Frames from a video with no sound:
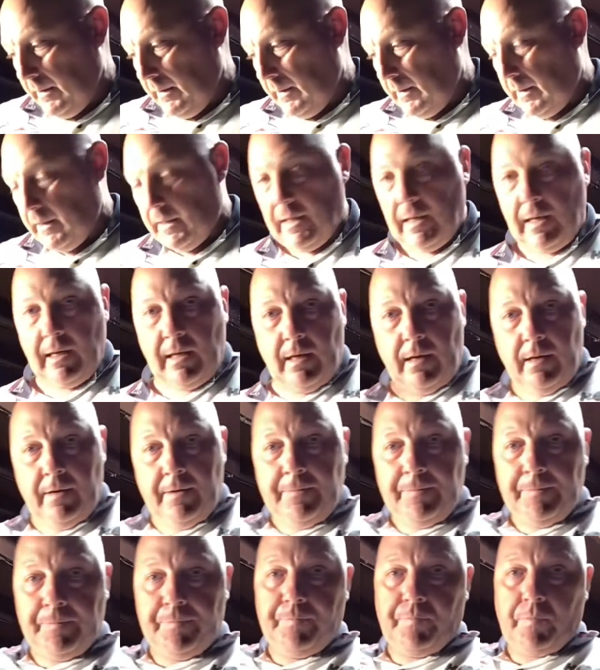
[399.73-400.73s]
And
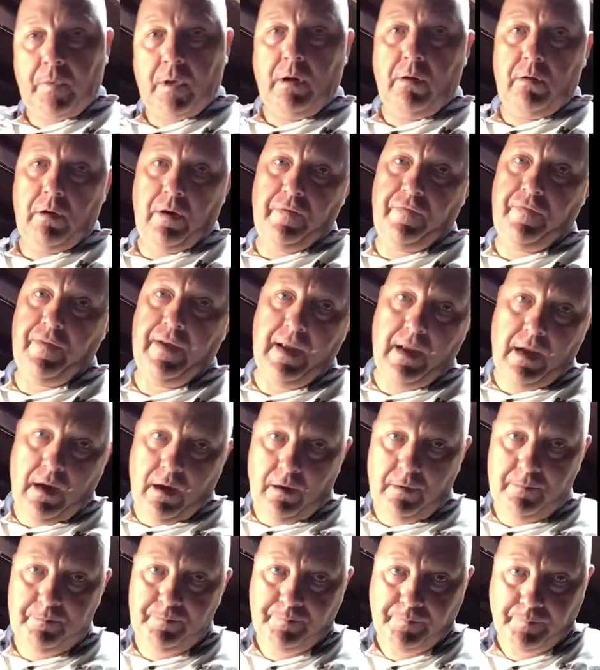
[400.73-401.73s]
I've got a fan
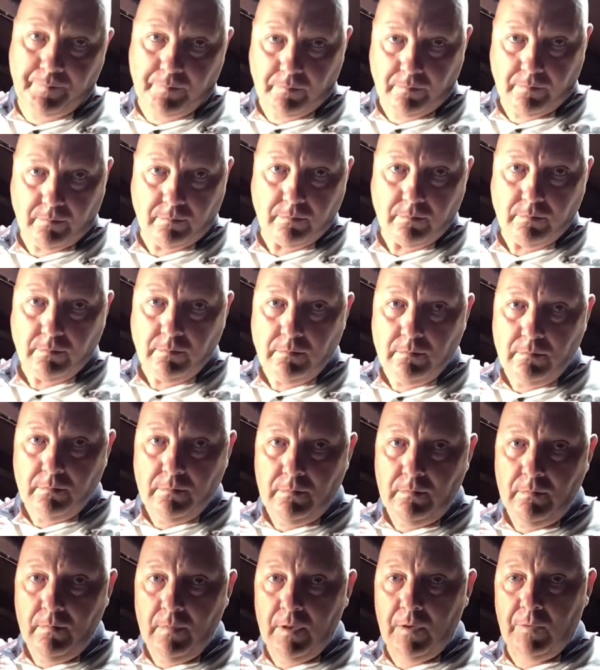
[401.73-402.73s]
going,
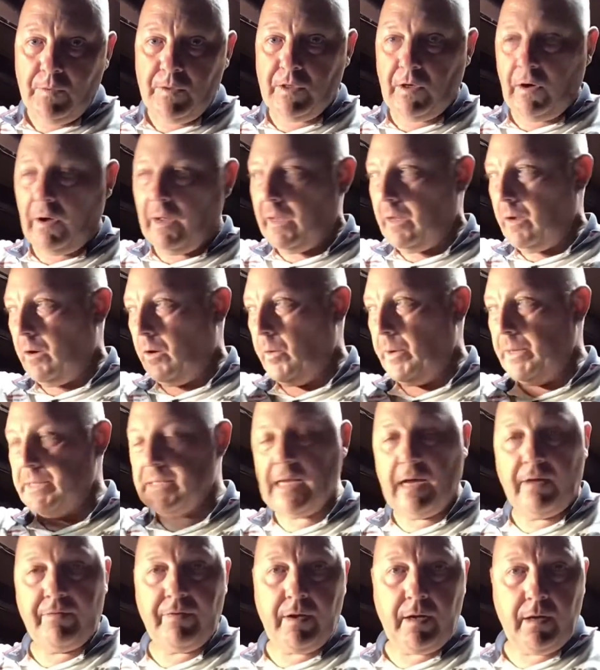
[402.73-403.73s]
which I always
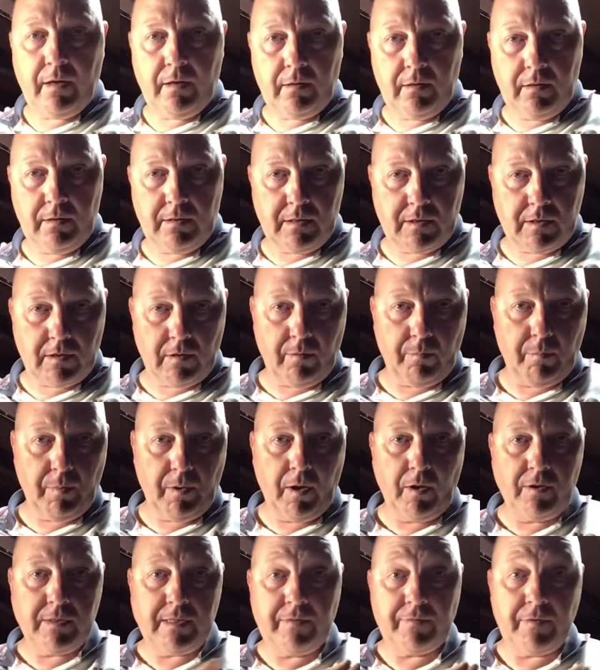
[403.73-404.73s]
have here. It just kind of
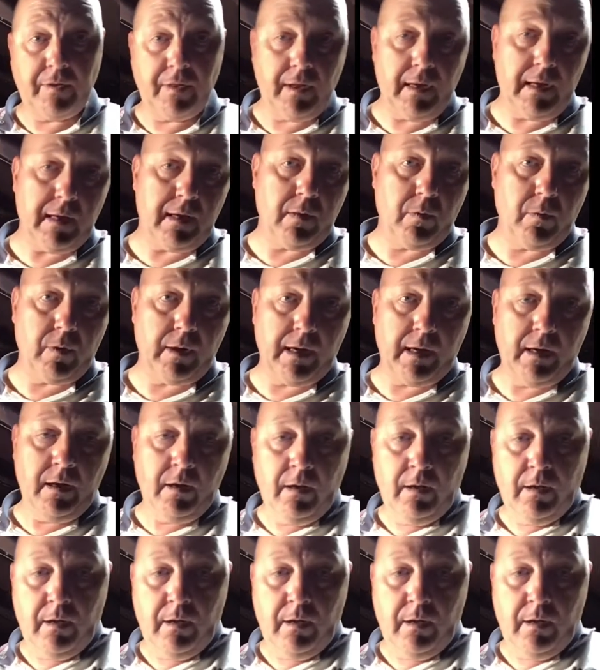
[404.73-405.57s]
blows everything out of the way.